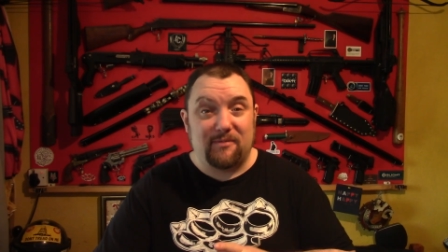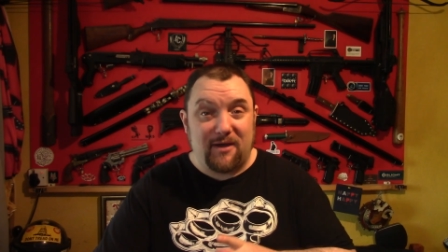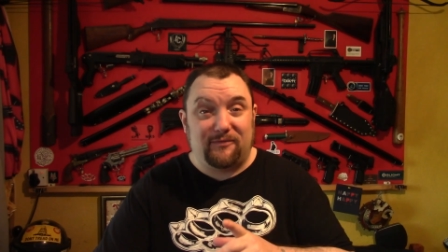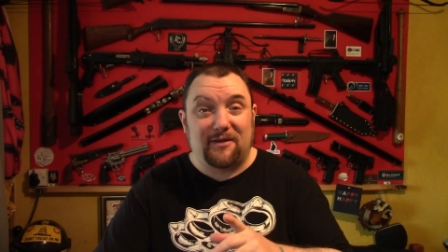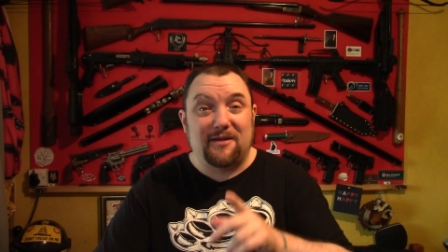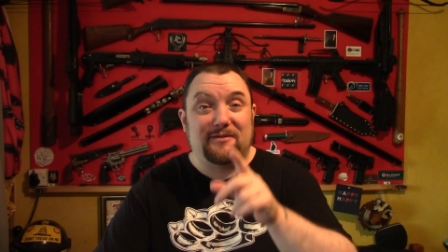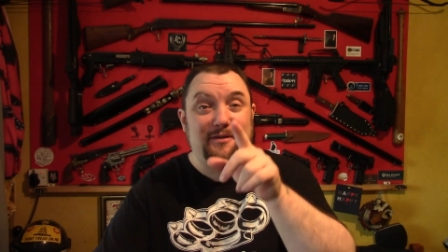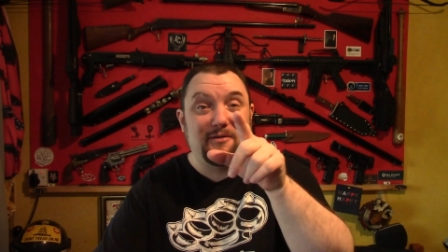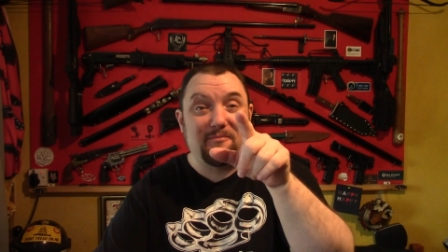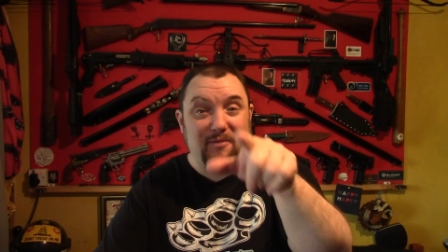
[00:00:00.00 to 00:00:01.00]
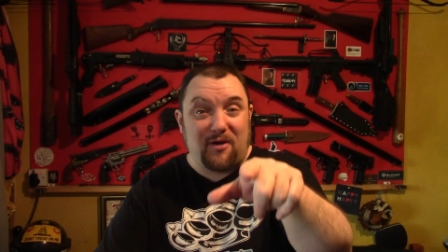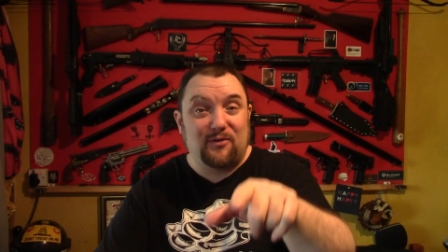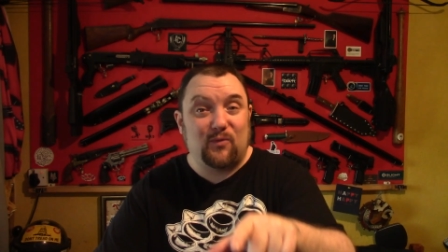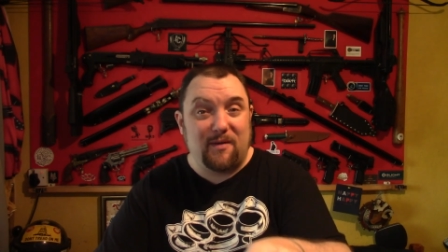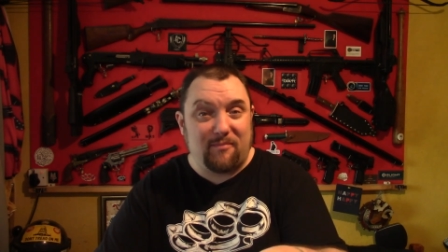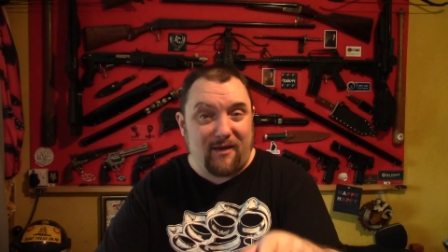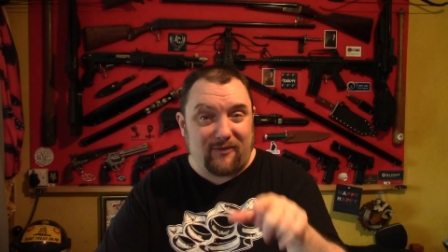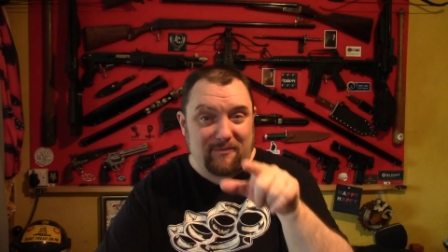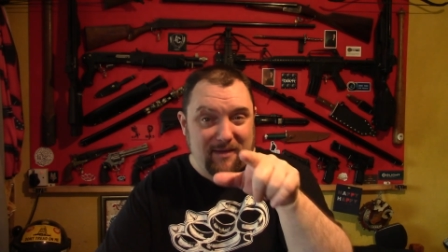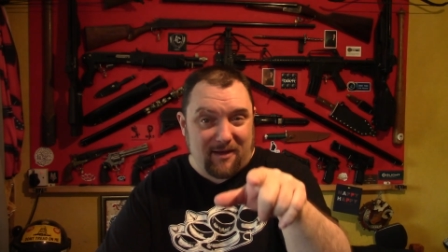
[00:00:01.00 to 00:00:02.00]
birthday to my twin
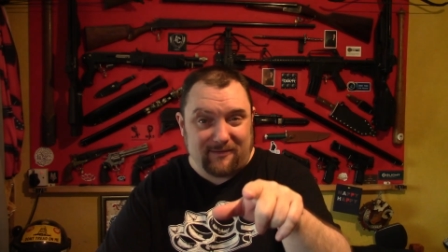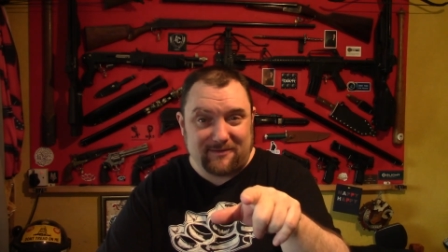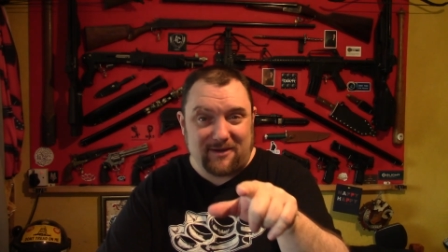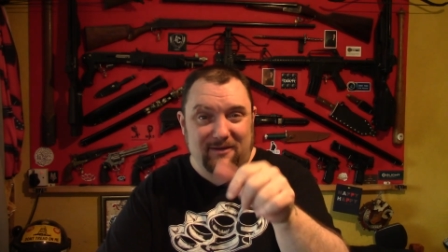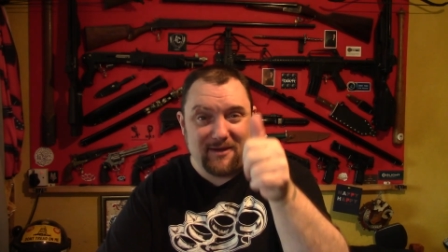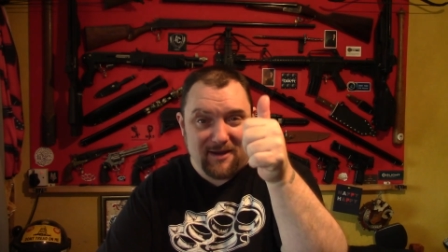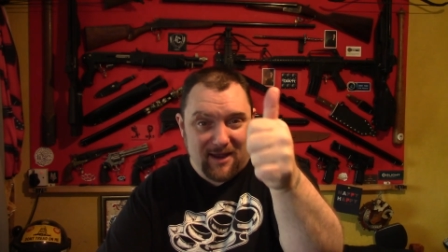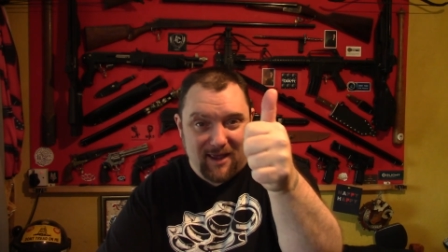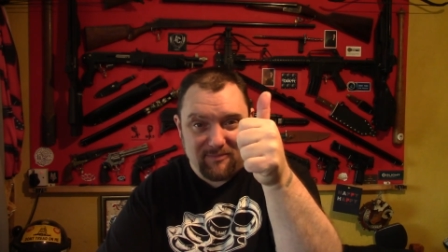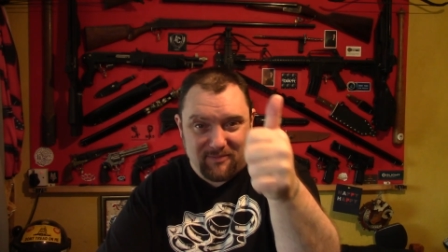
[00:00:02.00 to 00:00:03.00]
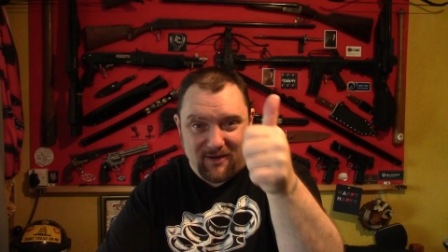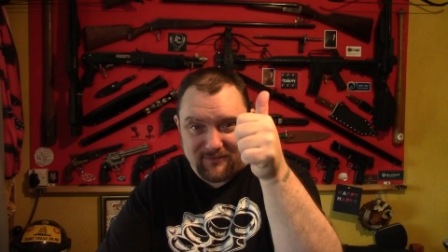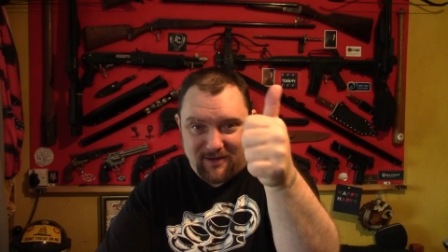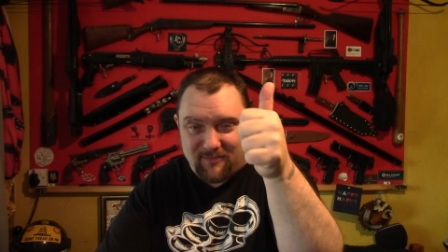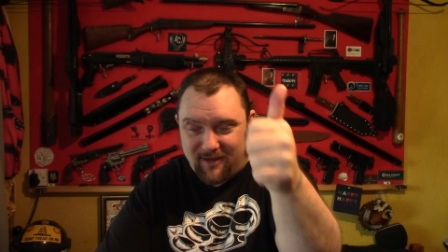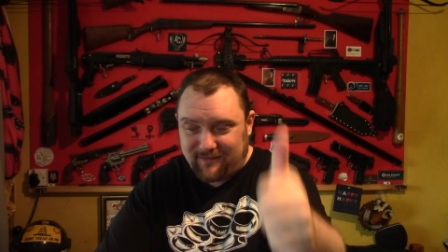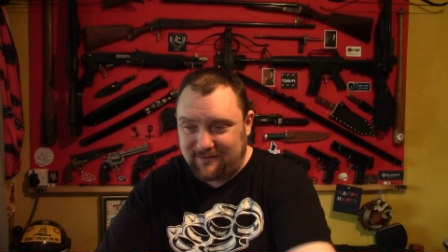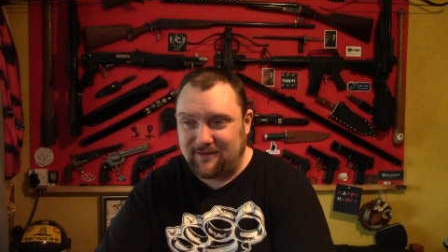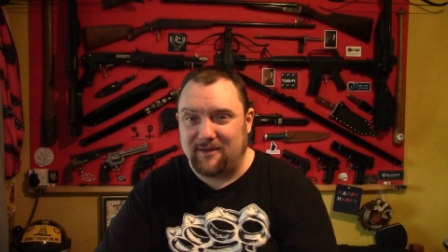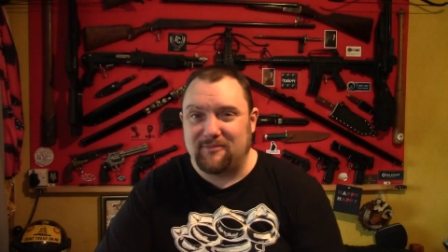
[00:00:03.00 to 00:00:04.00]
brother, Mark. So, happy birthday, Mark.
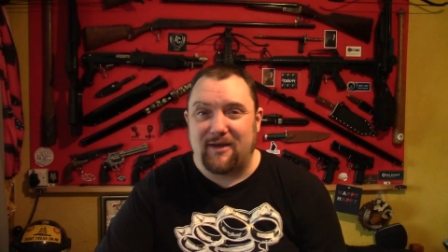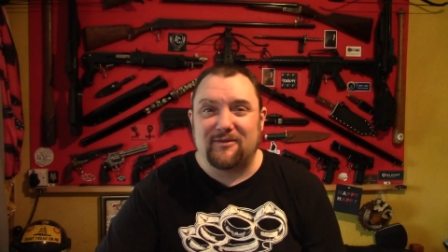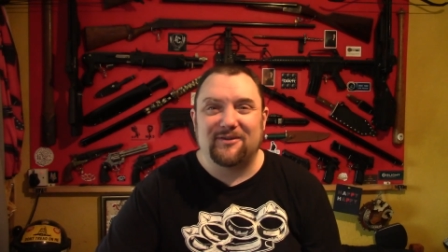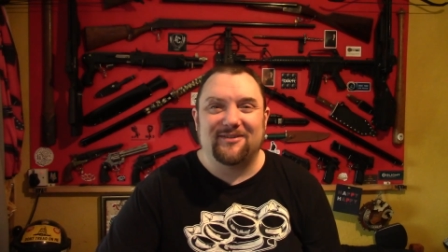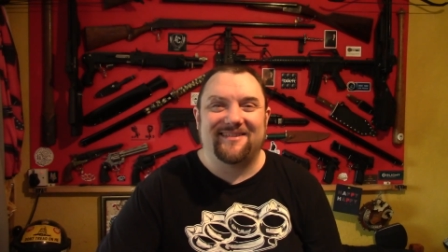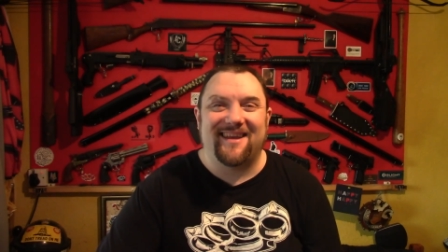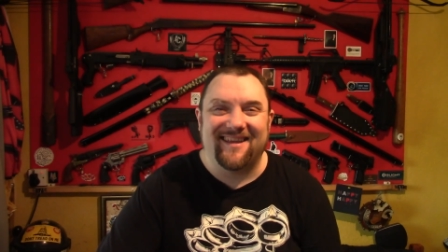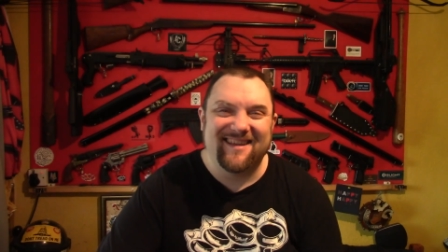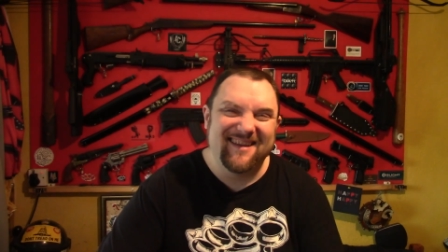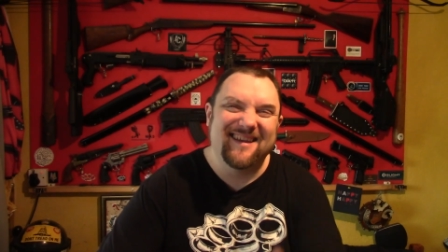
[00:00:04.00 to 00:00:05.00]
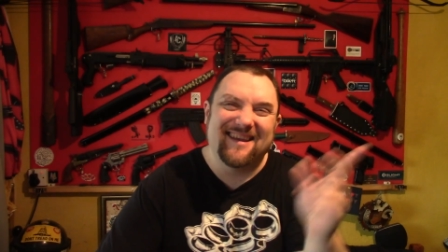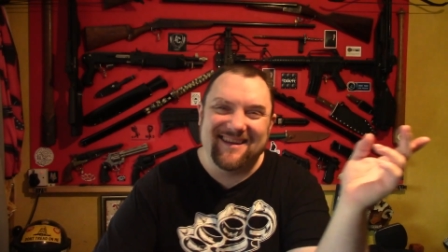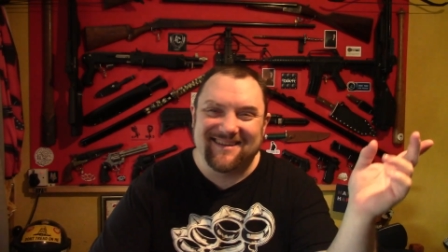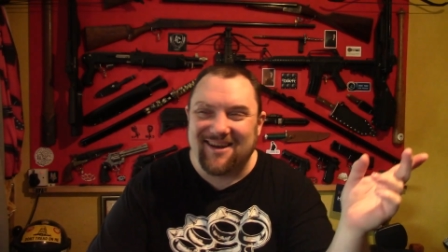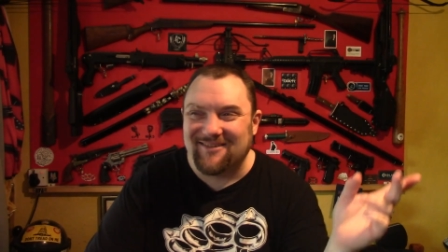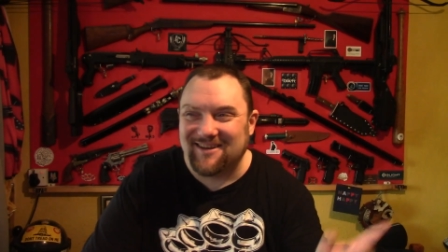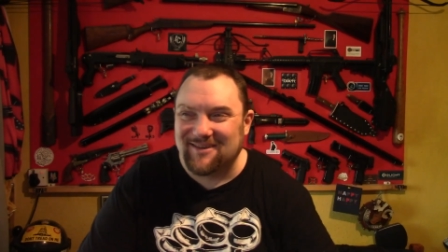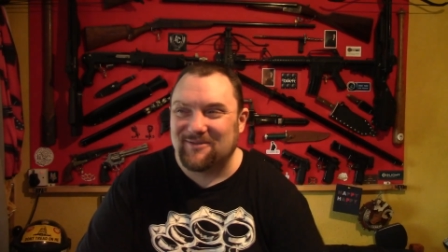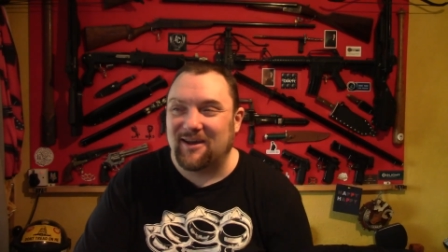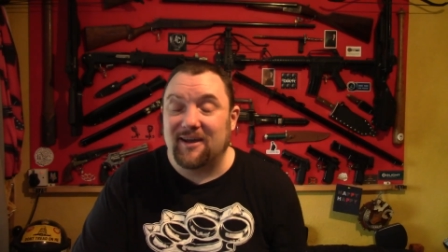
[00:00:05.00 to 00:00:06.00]
Hope you're having a good day. He's currently
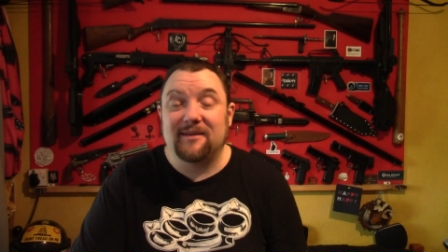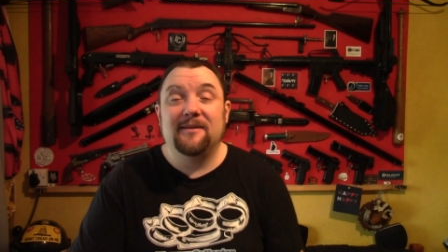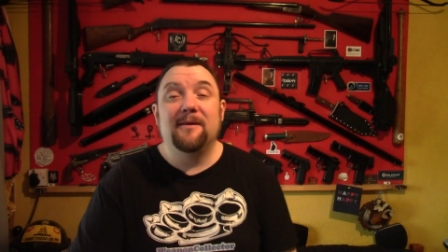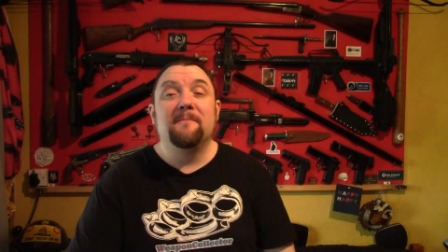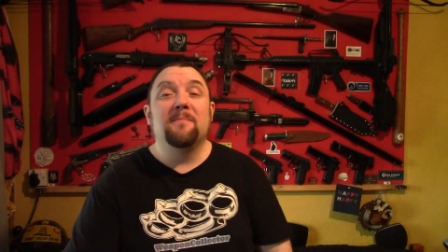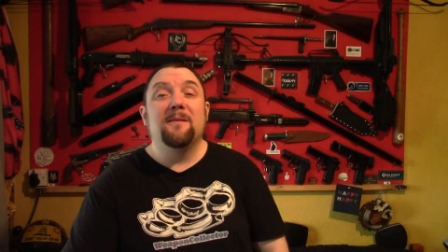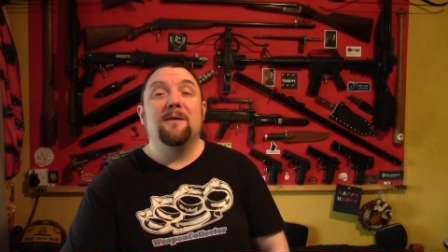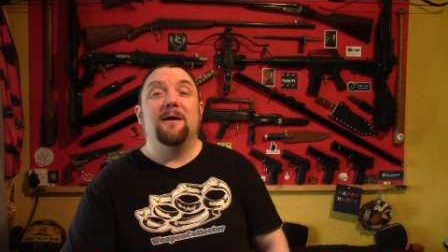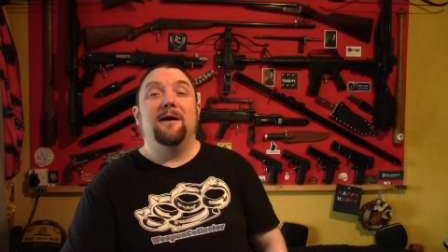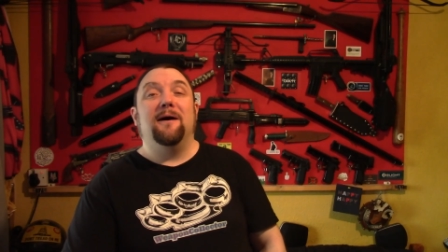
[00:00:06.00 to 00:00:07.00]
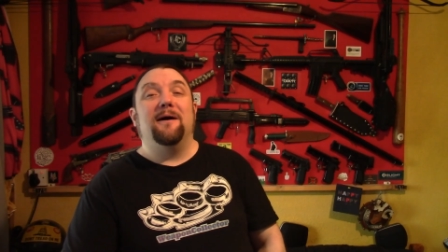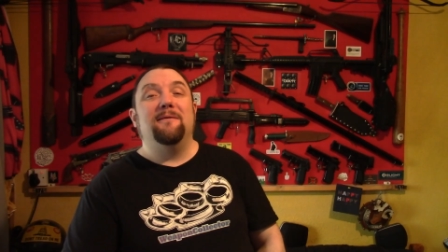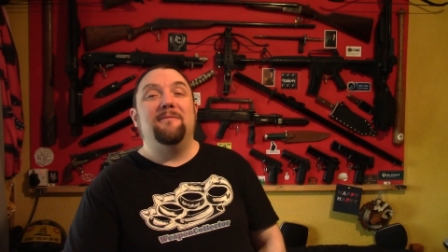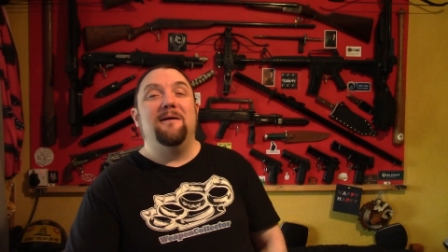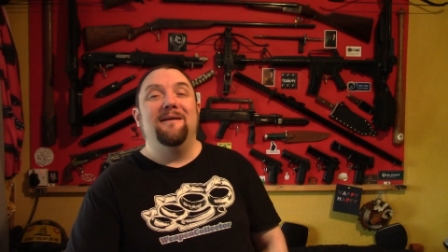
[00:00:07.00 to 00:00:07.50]
at work. Um,